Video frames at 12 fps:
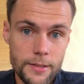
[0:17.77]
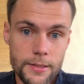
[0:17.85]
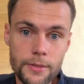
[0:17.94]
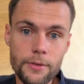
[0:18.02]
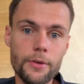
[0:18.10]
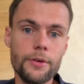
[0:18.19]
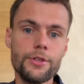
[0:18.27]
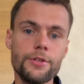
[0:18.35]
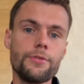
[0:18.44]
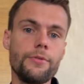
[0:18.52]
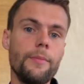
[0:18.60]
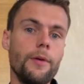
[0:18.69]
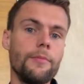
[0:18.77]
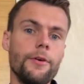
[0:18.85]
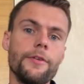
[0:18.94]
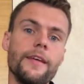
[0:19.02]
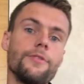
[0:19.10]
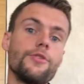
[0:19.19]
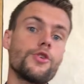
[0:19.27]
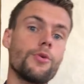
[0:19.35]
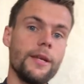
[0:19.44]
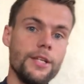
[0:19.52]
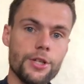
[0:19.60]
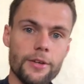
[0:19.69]
So just to remember, that's the
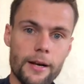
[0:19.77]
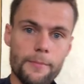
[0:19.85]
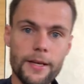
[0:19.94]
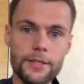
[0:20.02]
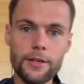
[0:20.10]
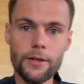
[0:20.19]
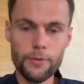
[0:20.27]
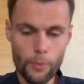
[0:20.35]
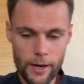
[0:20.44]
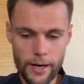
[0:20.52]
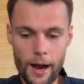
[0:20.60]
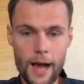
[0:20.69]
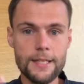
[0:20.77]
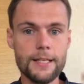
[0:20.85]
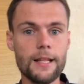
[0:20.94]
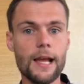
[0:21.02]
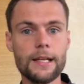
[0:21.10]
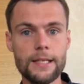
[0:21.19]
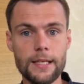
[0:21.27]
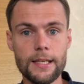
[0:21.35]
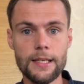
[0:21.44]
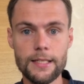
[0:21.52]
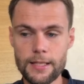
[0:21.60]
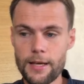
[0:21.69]
traditional method where acid lactic
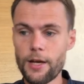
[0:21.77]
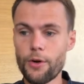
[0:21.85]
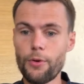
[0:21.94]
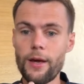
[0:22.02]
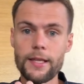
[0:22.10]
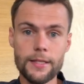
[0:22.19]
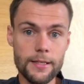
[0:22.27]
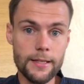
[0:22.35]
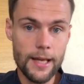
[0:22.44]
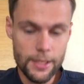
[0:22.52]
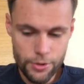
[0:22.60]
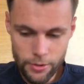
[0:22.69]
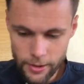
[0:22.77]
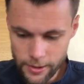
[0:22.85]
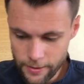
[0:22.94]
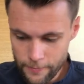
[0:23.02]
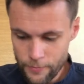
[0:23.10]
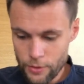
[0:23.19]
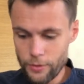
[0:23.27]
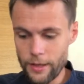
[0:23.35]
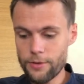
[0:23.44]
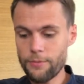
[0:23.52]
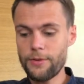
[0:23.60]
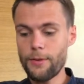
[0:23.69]
is created naturally to
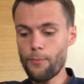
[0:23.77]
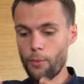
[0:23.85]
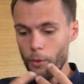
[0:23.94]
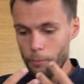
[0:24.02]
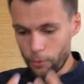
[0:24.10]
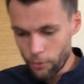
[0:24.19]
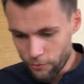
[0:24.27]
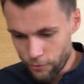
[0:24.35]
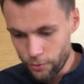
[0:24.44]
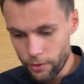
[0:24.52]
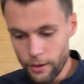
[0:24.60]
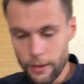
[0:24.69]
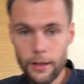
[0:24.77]
get something more powerful,